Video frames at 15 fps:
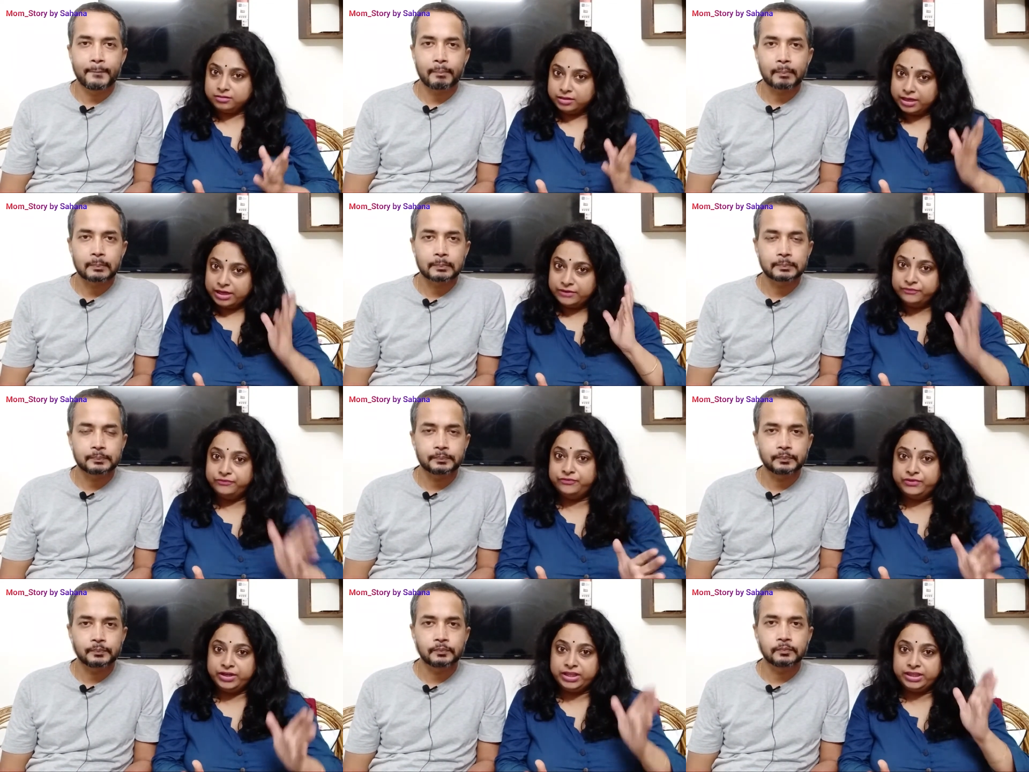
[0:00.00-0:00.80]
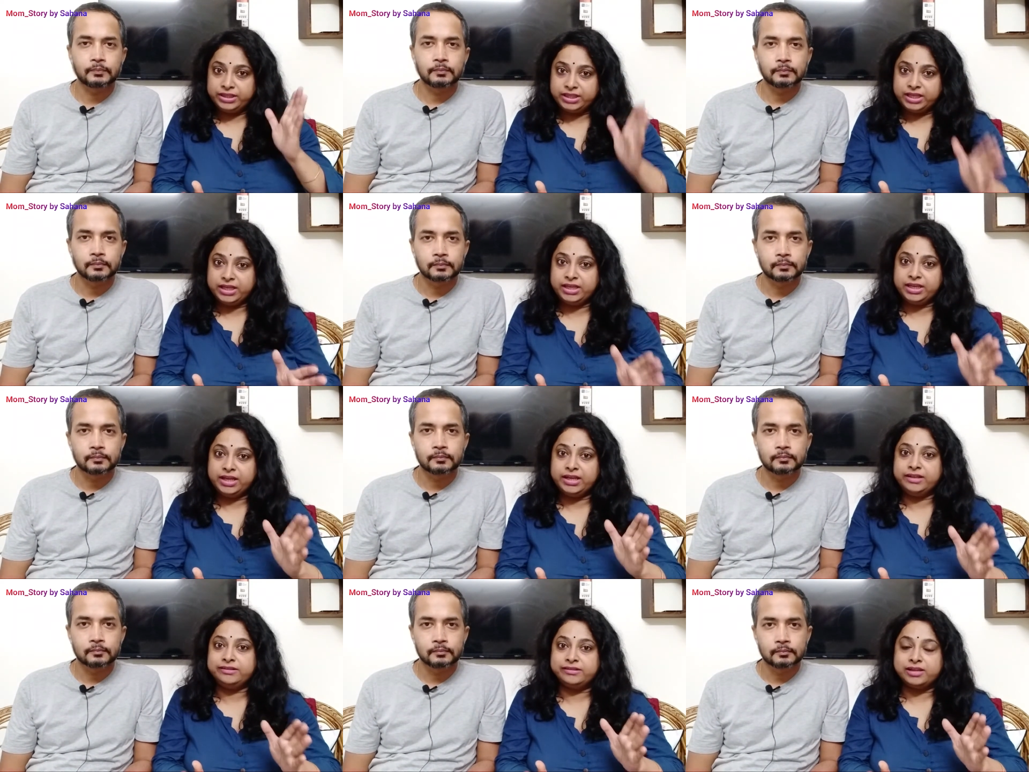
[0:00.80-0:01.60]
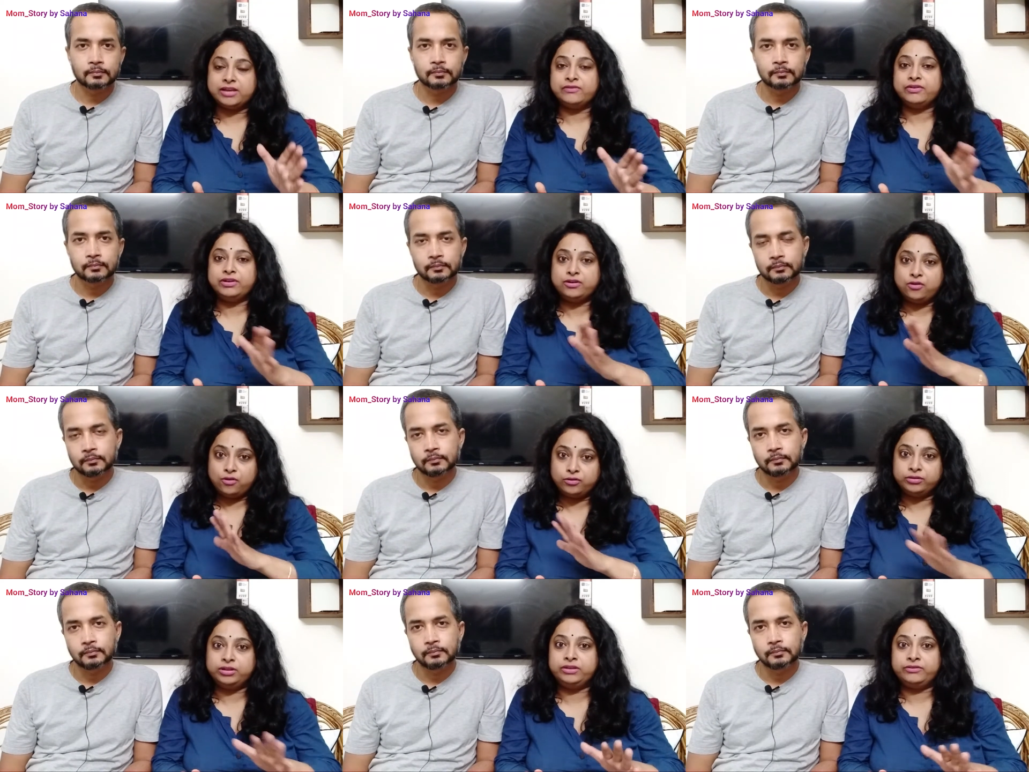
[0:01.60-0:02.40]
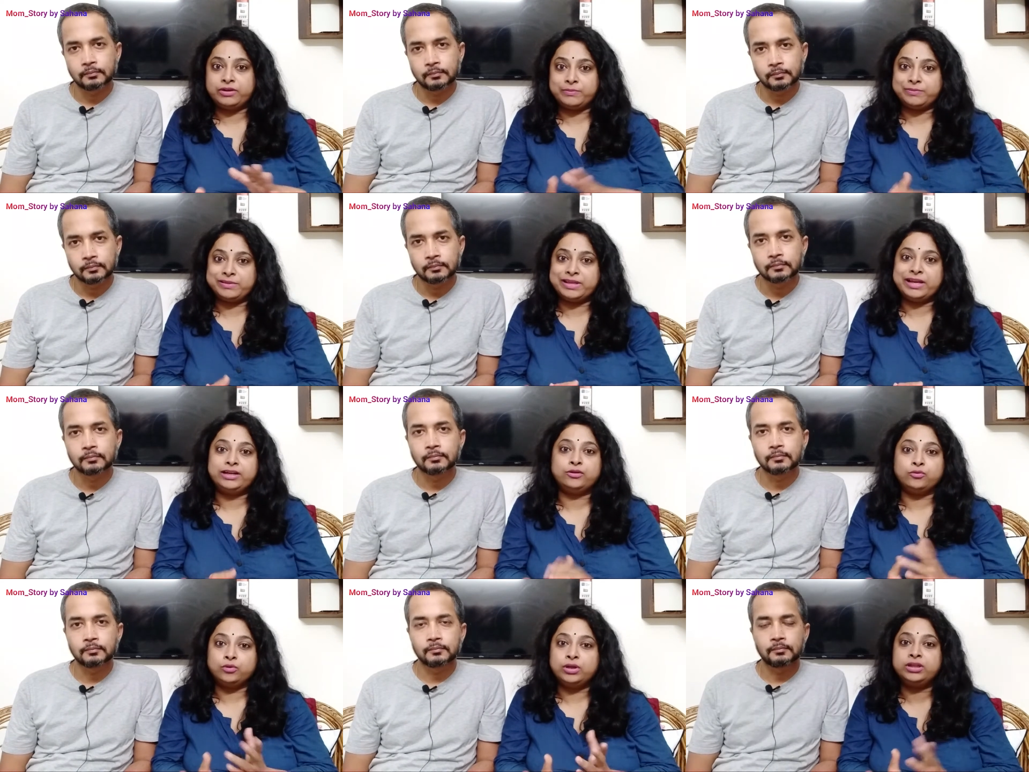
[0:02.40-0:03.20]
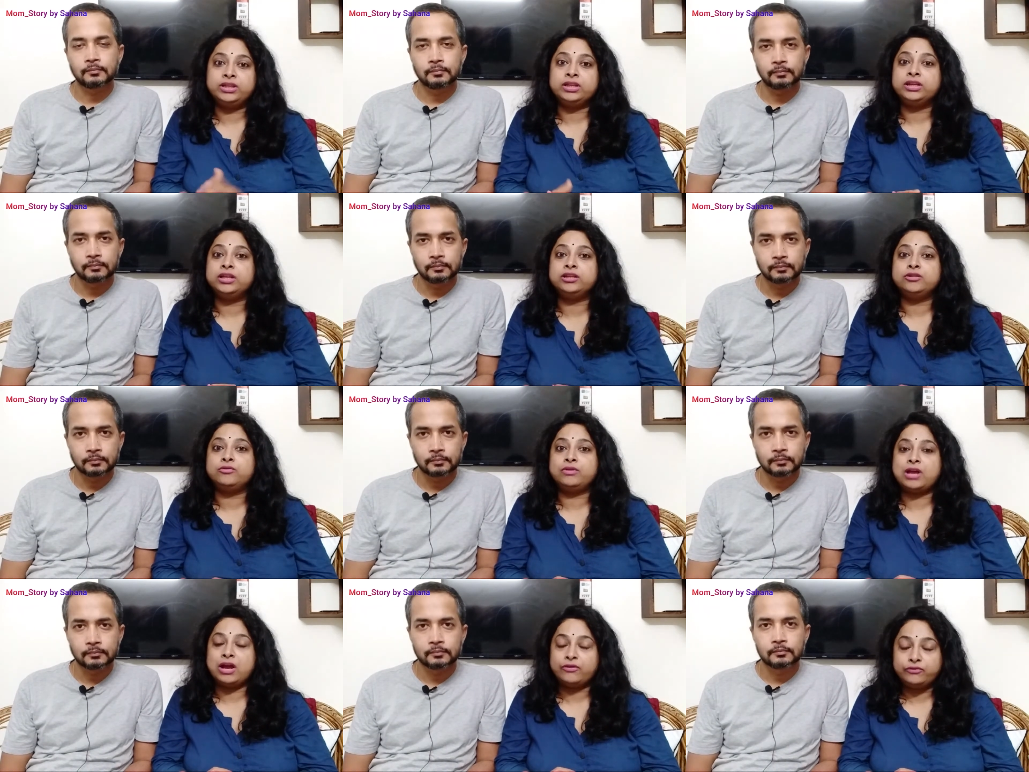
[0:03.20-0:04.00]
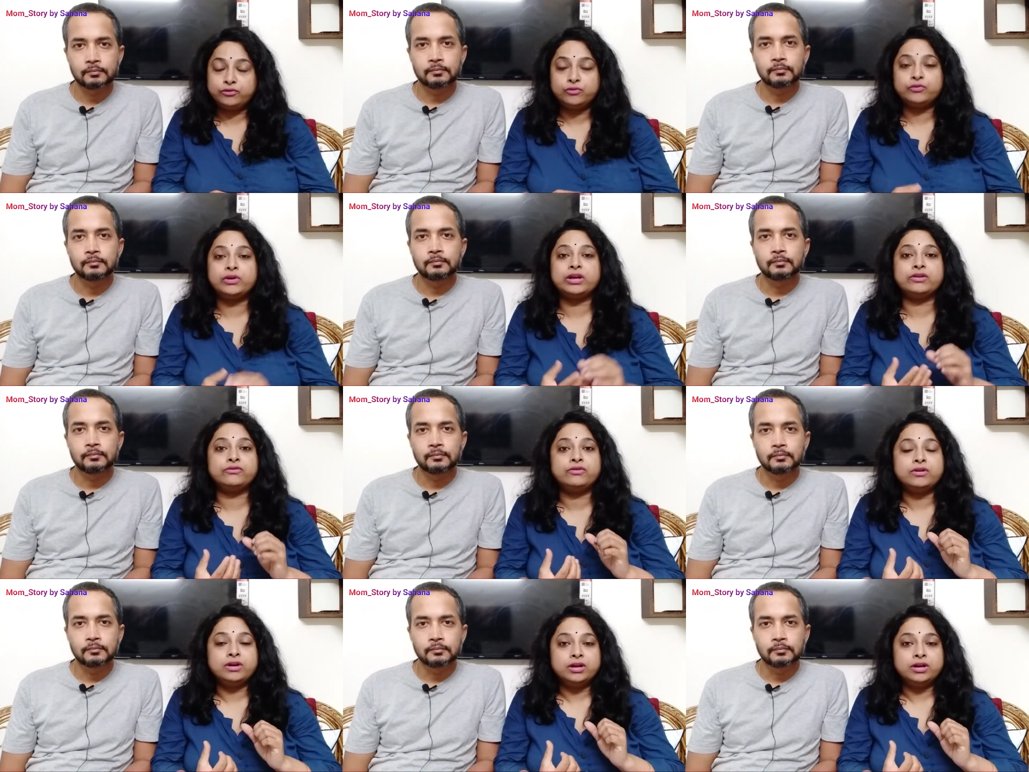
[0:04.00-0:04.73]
Speaker 1: everything is given on the website. Only thing is you have to give